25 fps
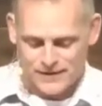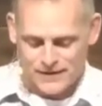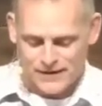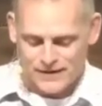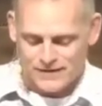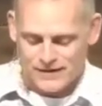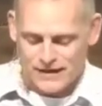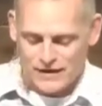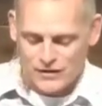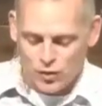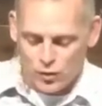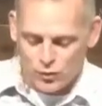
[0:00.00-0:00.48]

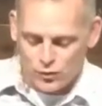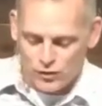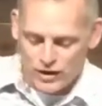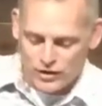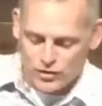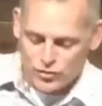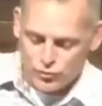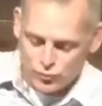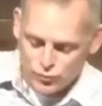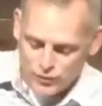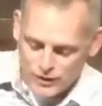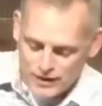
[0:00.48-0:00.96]
They don't
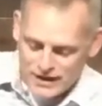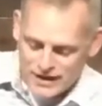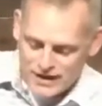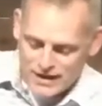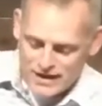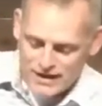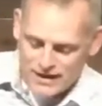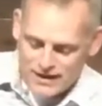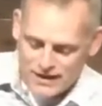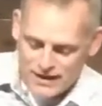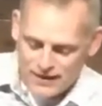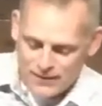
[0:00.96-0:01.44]

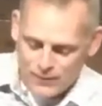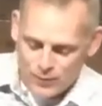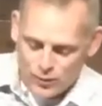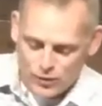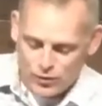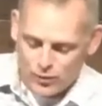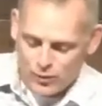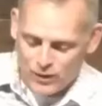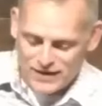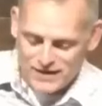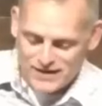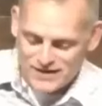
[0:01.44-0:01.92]
agree
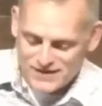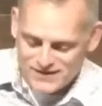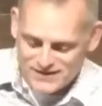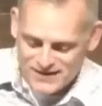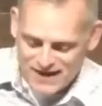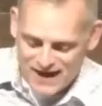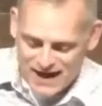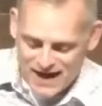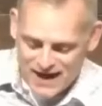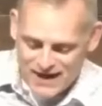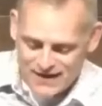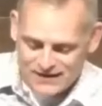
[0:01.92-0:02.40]
with what he's
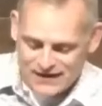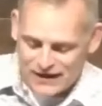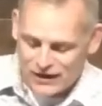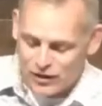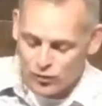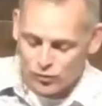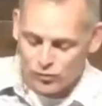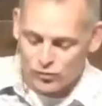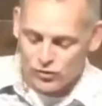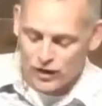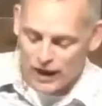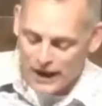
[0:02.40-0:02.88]
saying. They
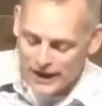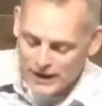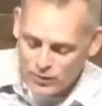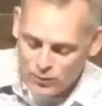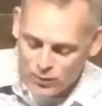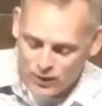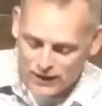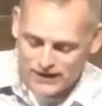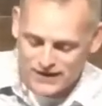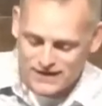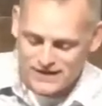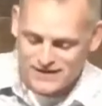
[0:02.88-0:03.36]
don't like
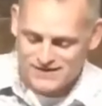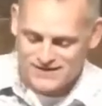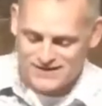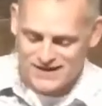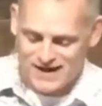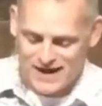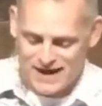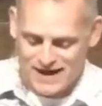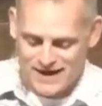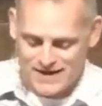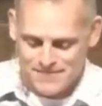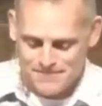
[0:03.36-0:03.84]
what he's
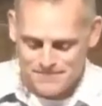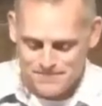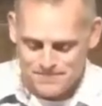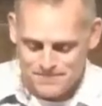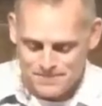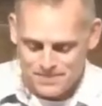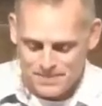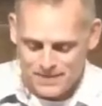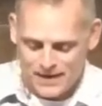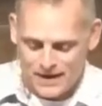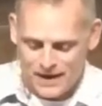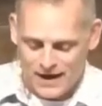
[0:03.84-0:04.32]
saying.
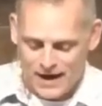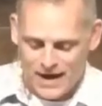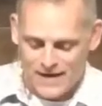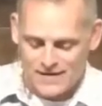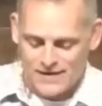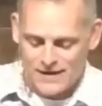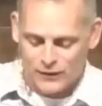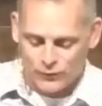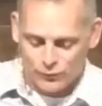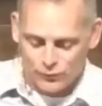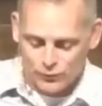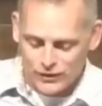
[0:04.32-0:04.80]

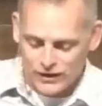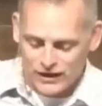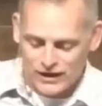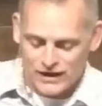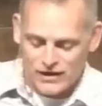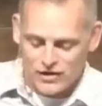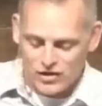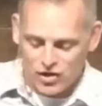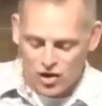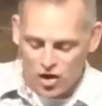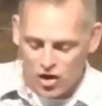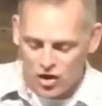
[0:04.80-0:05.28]
And they're really
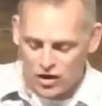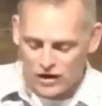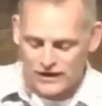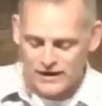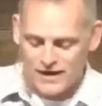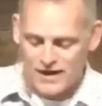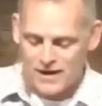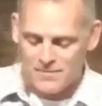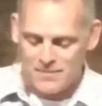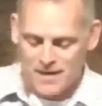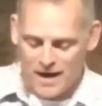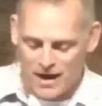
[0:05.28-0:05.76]

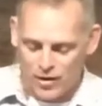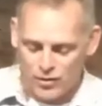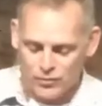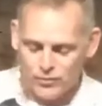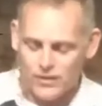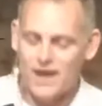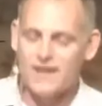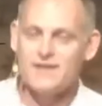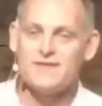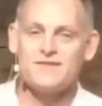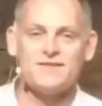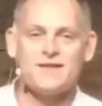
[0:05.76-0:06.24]
calling him
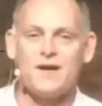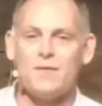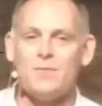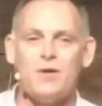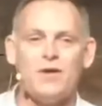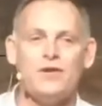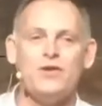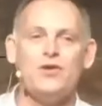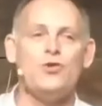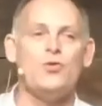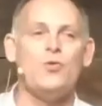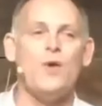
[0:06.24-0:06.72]
out as
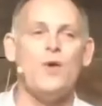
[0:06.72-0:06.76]
someone who